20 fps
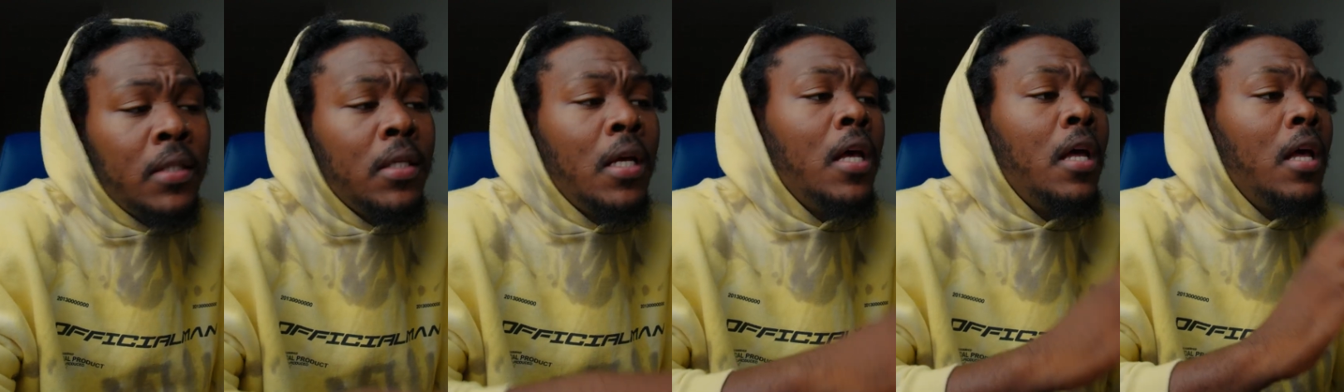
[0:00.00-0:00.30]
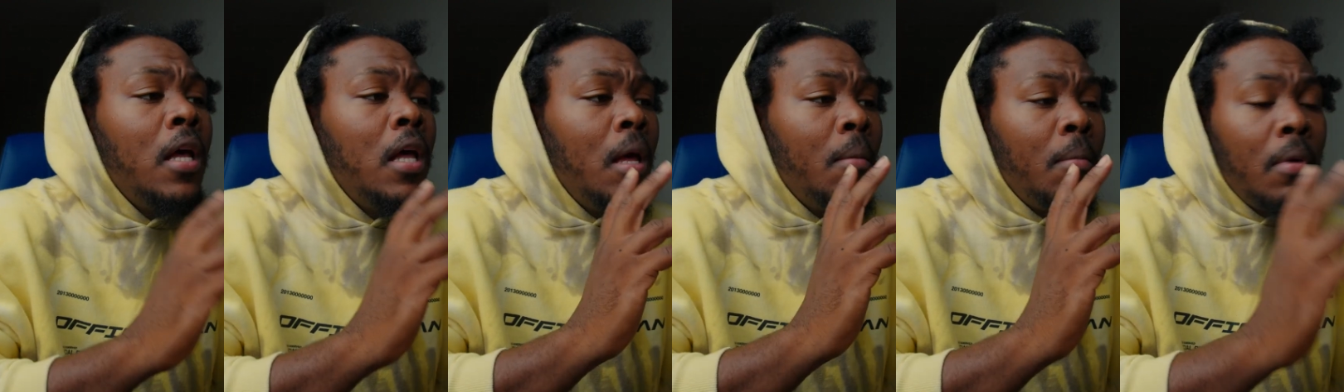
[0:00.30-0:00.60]

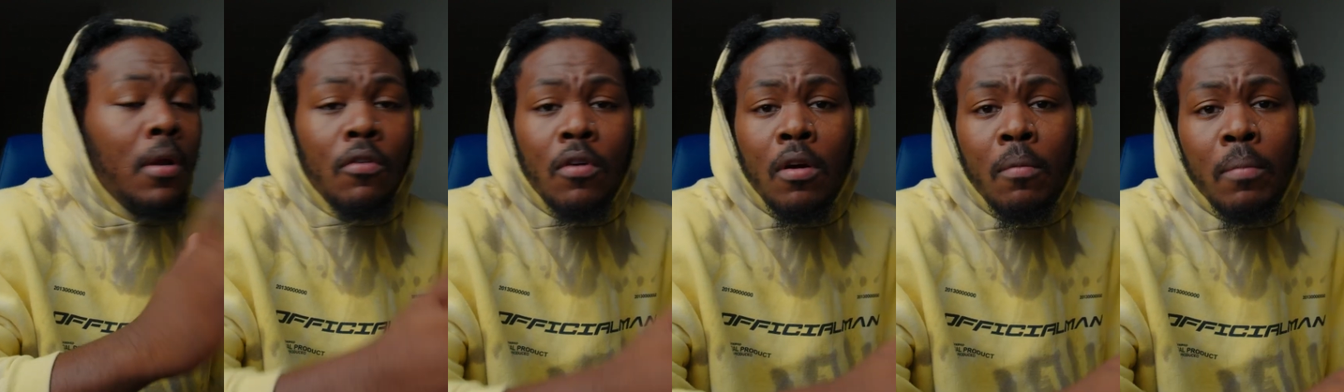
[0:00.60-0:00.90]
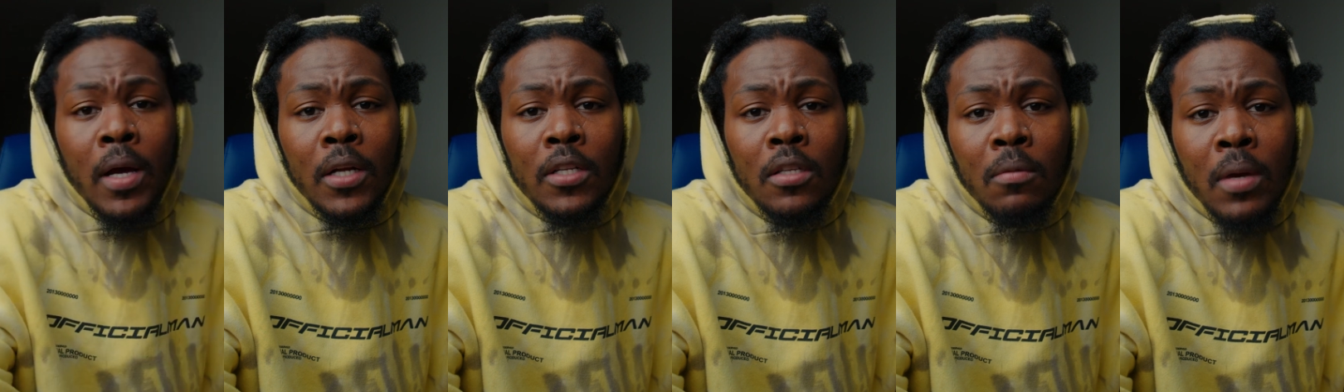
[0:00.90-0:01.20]
I'm gonna run
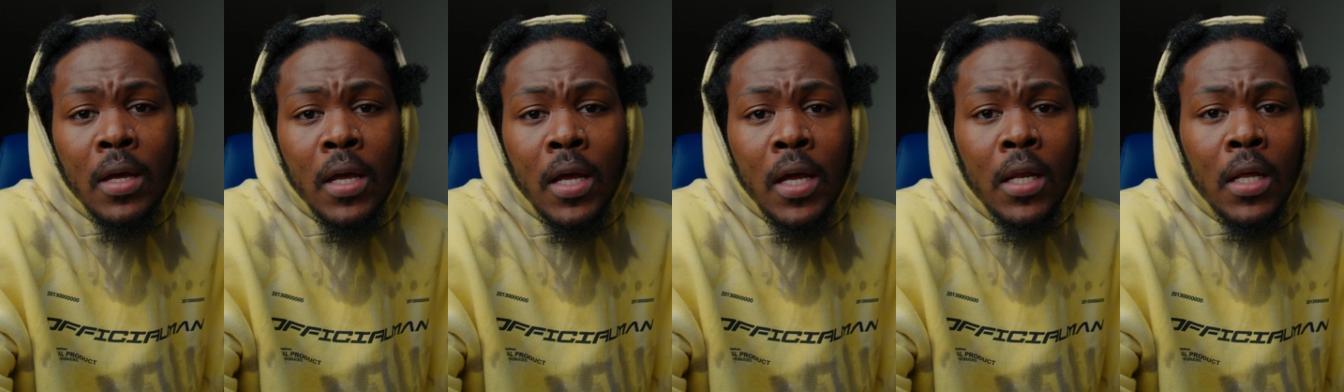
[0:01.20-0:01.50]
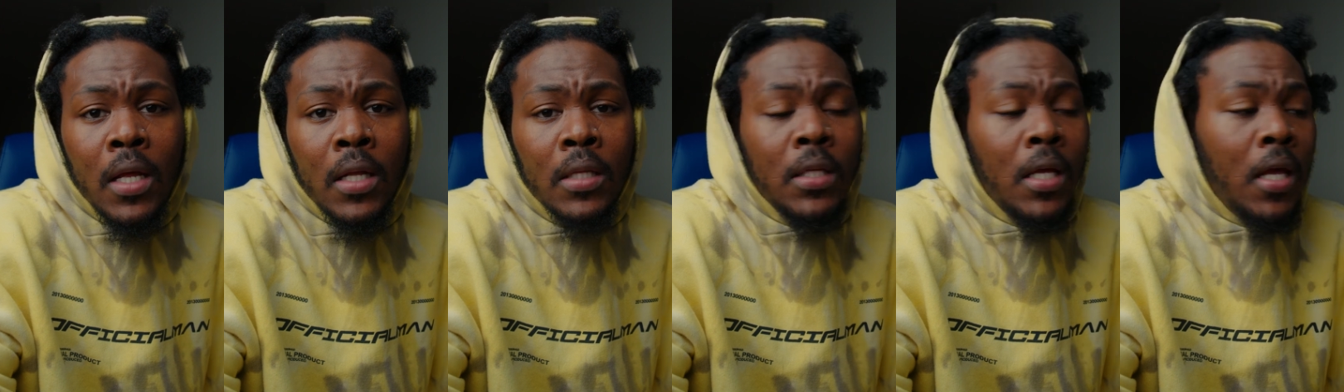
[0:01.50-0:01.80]
back to my
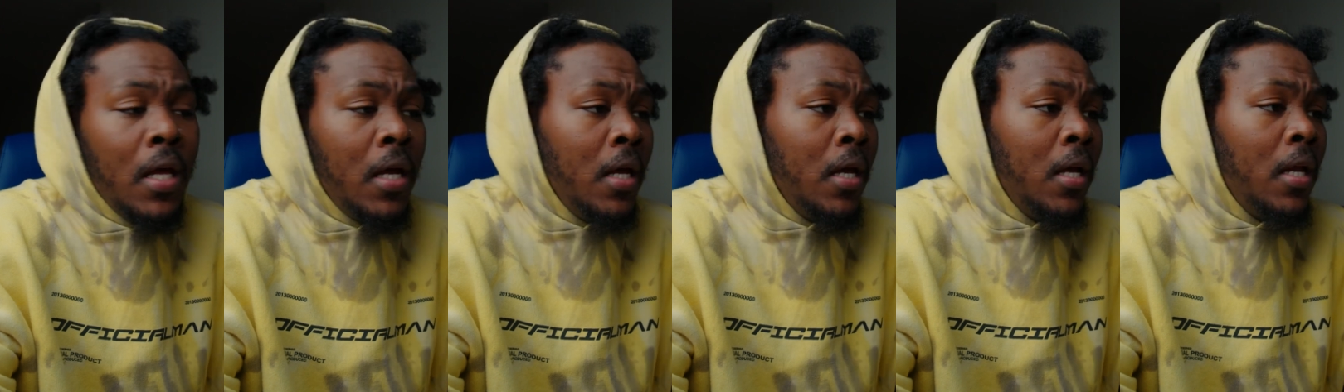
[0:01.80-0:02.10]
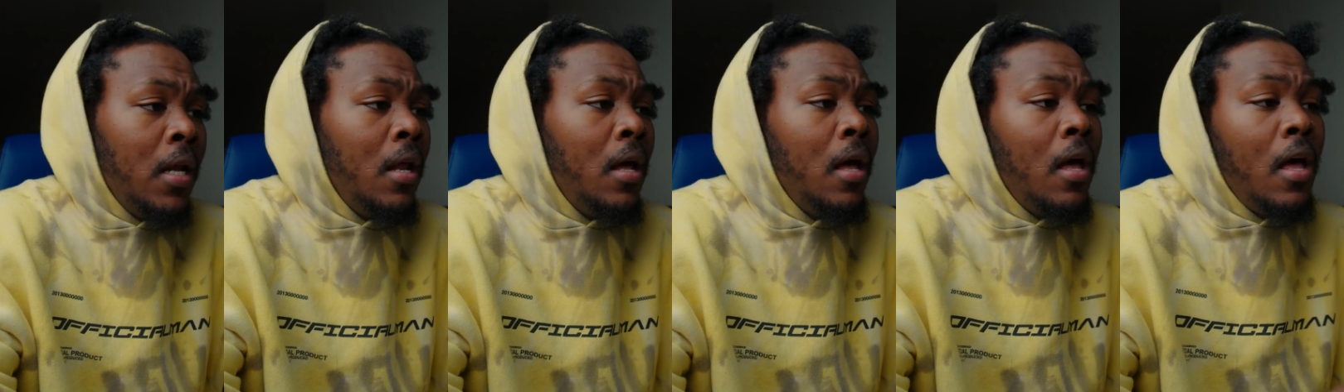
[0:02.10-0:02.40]
edits
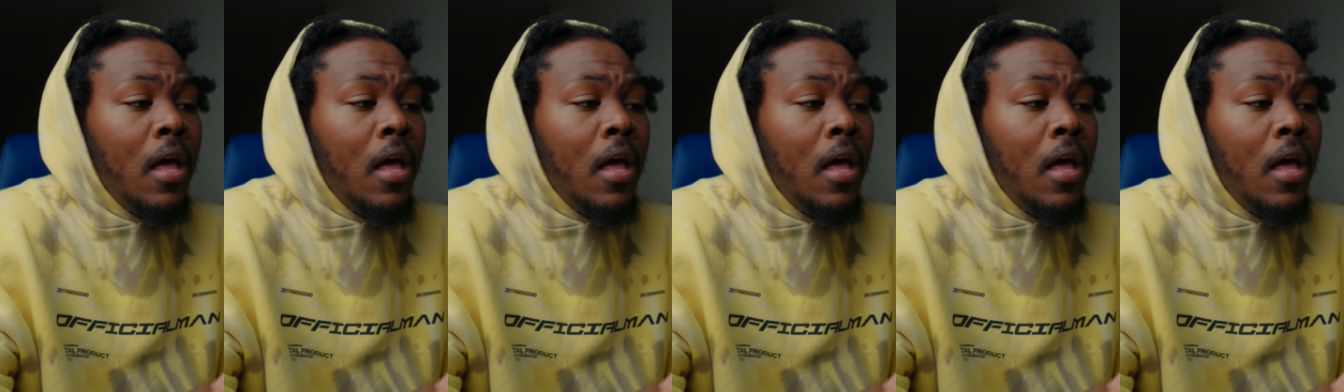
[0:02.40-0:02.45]
and